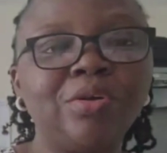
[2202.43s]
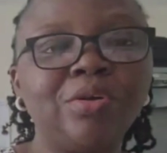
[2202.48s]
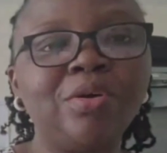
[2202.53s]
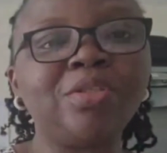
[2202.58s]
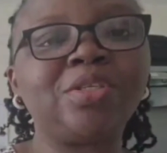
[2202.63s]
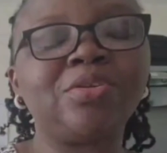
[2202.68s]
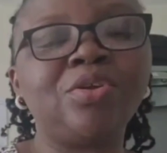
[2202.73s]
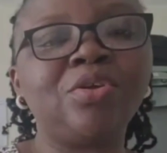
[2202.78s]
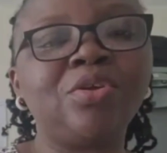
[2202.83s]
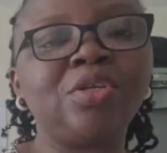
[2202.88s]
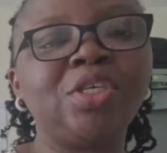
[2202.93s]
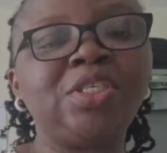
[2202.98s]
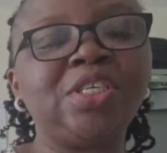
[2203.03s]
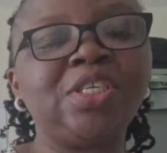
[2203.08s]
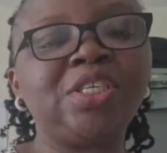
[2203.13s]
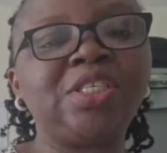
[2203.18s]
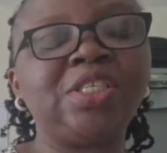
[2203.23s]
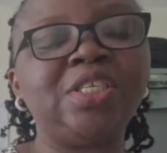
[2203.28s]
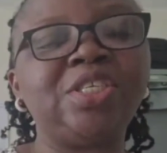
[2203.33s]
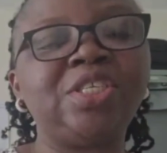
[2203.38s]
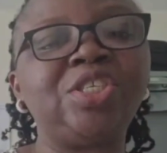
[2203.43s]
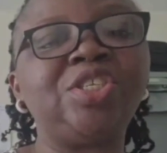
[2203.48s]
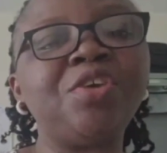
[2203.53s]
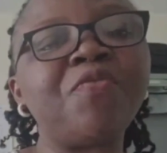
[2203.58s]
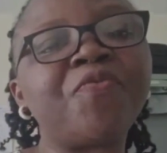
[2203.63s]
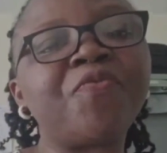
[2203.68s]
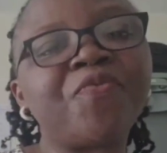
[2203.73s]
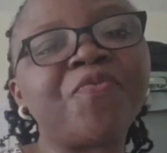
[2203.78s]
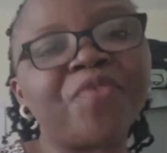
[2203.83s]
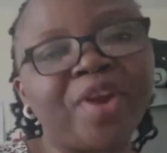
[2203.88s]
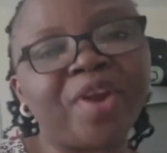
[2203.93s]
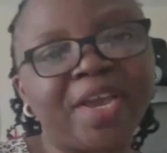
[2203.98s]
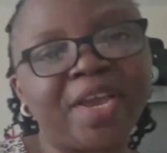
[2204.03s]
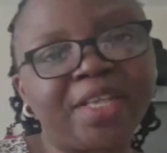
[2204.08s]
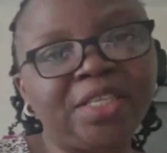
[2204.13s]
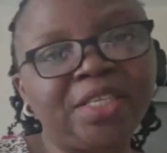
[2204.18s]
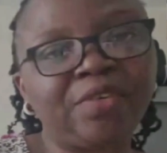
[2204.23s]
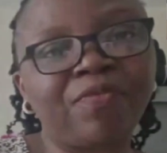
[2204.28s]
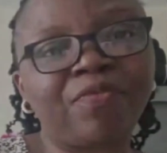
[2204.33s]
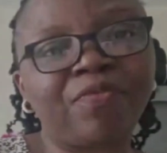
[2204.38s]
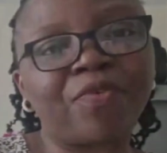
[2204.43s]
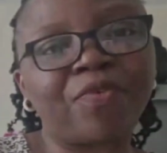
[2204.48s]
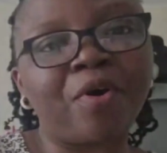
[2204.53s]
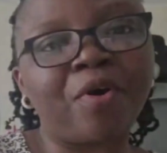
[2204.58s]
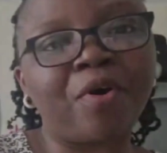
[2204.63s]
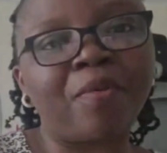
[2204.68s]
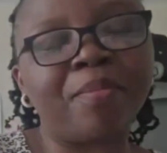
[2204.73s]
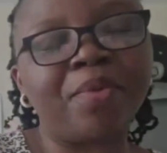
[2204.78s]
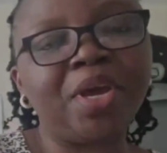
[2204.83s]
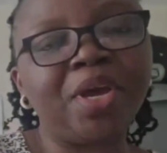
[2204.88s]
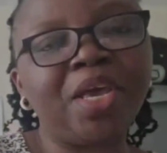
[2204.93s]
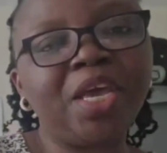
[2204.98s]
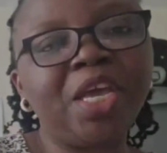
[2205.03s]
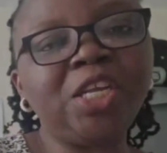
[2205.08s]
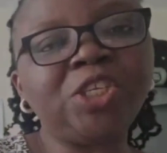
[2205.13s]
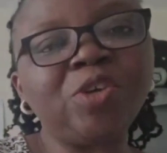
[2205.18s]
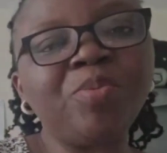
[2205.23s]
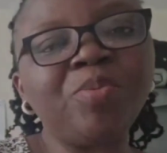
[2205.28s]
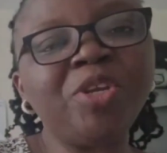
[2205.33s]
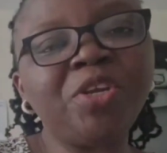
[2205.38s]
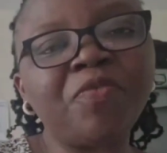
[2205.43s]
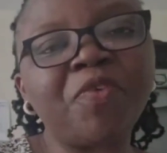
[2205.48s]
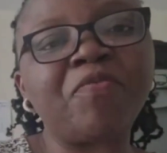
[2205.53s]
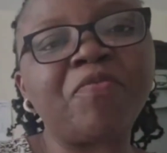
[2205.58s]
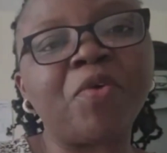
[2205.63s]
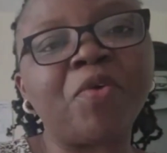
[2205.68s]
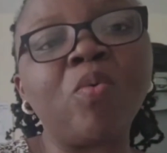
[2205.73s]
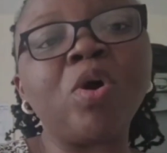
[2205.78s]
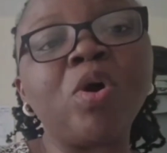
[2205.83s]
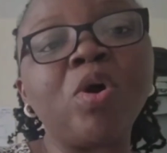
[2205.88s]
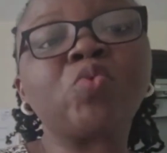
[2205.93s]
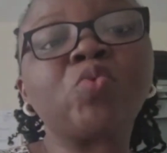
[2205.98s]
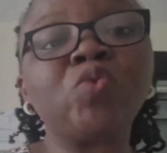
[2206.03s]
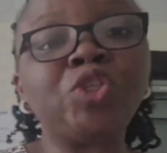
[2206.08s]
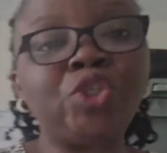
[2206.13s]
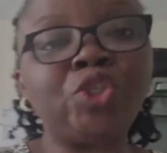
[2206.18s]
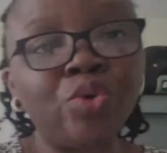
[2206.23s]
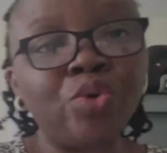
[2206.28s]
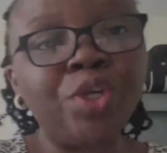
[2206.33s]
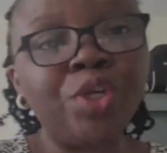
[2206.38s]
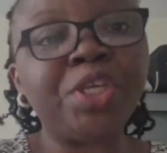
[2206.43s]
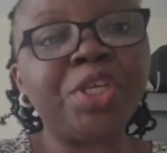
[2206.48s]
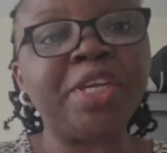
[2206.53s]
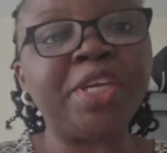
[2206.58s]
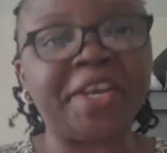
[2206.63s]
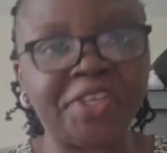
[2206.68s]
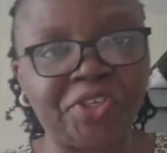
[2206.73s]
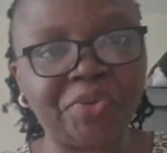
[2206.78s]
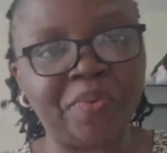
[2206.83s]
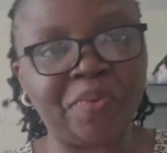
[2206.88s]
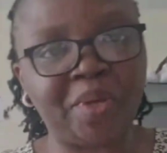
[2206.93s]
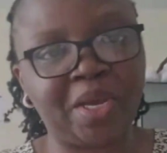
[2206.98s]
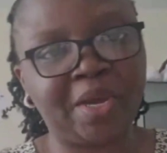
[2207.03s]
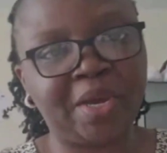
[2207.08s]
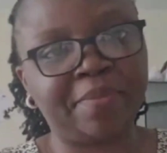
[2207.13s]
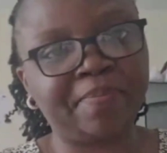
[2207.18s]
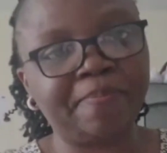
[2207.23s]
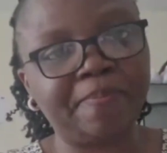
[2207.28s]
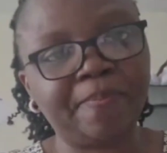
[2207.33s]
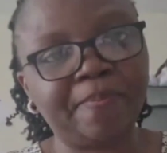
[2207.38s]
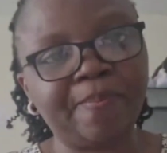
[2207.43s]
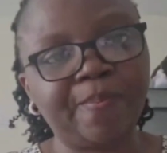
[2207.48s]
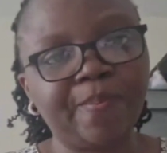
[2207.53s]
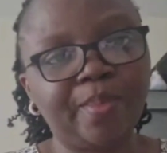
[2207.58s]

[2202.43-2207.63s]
not it's different from a little bit different from what we do in Nigeria.